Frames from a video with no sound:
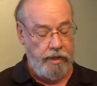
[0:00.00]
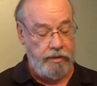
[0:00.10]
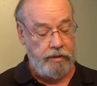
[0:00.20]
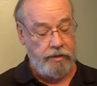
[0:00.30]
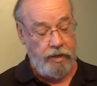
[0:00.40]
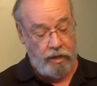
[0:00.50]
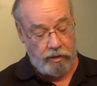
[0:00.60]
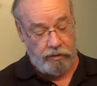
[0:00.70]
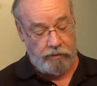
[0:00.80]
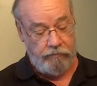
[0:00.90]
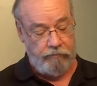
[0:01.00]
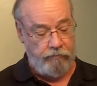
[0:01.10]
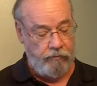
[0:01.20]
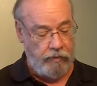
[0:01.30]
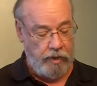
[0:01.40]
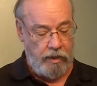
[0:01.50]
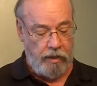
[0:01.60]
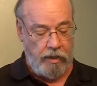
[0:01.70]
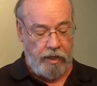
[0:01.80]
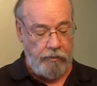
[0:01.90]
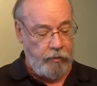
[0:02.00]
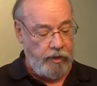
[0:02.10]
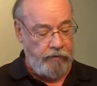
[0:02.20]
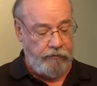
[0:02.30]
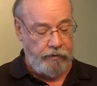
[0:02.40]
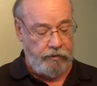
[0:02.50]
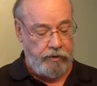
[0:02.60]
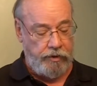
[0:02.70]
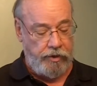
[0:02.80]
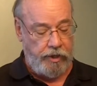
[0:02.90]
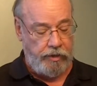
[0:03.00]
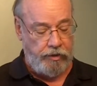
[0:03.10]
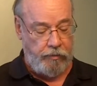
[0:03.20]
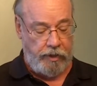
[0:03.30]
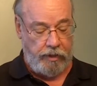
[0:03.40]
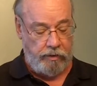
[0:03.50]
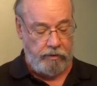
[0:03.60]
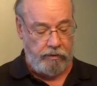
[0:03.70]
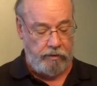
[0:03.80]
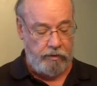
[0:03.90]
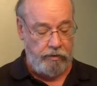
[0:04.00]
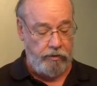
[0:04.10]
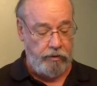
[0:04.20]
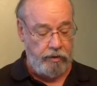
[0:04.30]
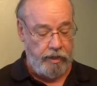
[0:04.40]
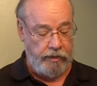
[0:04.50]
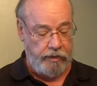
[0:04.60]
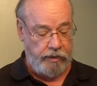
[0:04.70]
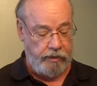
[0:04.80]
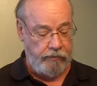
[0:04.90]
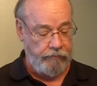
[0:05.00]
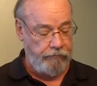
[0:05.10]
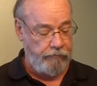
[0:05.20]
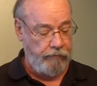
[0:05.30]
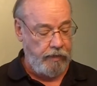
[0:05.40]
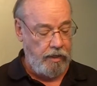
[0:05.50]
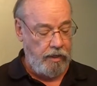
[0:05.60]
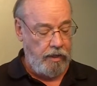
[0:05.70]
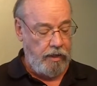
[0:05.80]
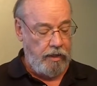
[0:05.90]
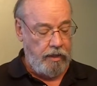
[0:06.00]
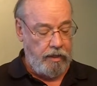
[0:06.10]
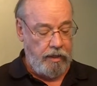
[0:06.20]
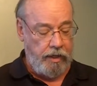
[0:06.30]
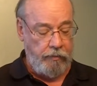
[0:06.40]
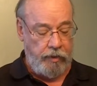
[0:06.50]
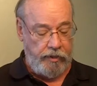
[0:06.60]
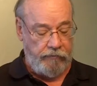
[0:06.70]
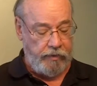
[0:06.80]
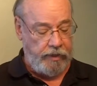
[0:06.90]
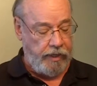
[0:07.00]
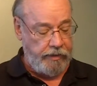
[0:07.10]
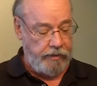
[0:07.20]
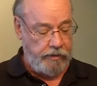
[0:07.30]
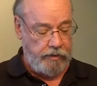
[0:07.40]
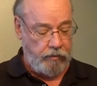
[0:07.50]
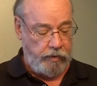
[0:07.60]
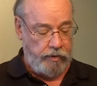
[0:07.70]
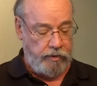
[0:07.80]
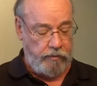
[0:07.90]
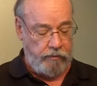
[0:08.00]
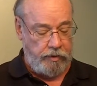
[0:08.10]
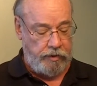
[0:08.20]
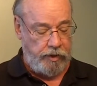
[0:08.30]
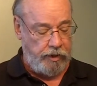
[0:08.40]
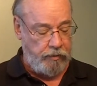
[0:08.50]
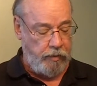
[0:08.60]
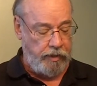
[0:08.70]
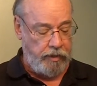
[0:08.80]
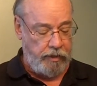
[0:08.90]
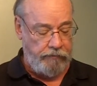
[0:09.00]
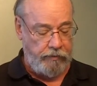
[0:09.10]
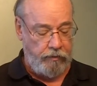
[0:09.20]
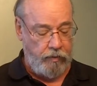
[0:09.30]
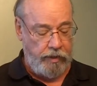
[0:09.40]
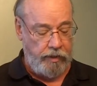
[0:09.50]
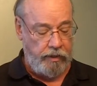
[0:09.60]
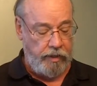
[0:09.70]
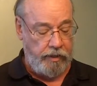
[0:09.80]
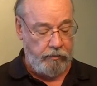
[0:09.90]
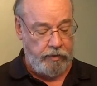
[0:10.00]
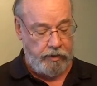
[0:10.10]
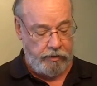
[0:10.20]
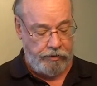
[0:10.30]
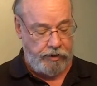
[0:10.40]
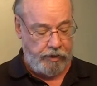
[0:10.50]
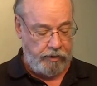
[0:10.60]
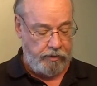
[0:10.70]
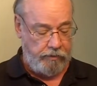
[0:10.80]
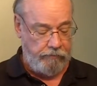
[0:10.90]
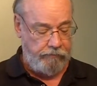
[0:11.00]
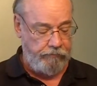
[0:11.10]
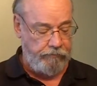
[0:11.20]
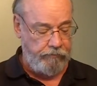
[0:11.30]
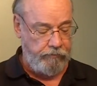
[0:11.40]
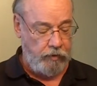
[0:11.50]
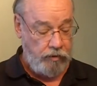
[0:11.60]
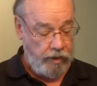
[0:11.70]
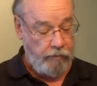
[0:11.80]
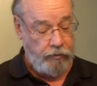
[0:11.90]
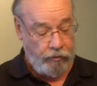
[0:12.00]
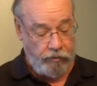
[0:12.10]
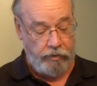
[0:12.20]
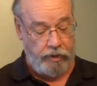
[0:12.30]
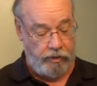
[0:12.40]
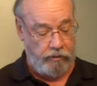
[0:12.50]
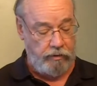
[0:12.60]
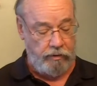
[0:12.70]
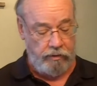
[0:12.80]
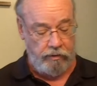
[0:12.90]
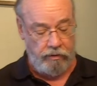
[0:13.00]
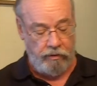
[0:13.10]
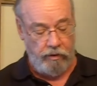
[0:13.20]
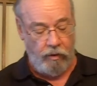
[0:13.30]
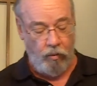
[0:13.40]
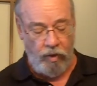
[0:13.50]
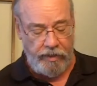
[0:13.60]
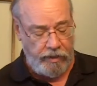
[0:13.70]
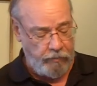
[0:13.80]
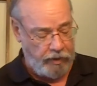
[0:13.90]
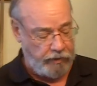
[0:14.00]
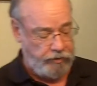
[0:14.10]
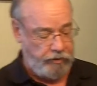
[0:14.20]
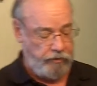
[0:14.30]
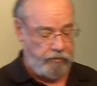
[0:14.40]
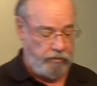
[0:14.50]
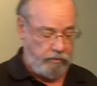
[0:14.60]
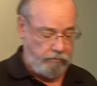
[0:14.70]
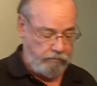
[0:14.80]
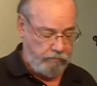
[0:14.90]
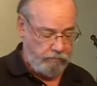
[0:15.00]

As an adult, I prayed for you to change me into your likening. I prayed for guidance and wisdom to change my life in a way I would understand. You came through again, Lord. What am I to you?